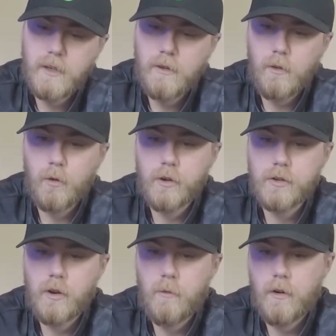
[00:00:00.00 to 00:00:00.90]
or you're
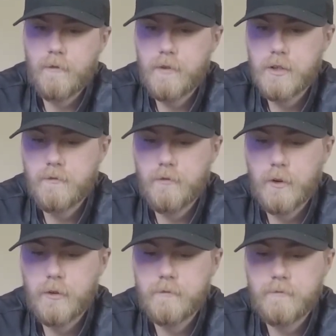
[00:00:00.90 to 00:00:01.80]
saltwater fishing
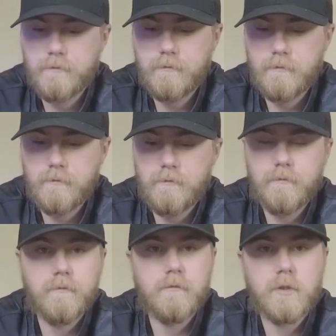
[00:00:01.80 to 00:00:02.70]
for
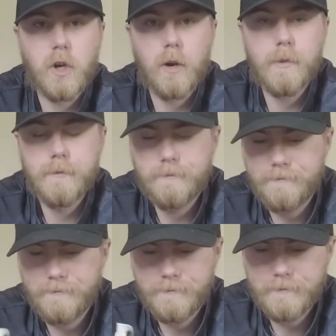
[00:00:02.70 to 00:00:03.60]
tarpon
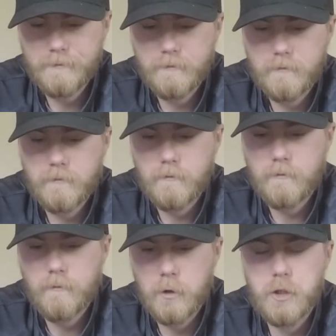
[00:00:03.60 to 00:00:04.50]

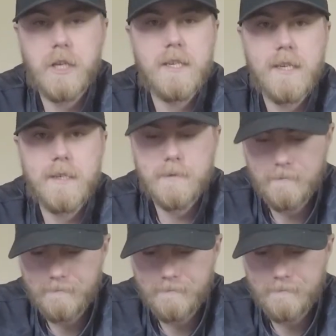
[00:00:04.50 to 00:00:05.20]
or GTs.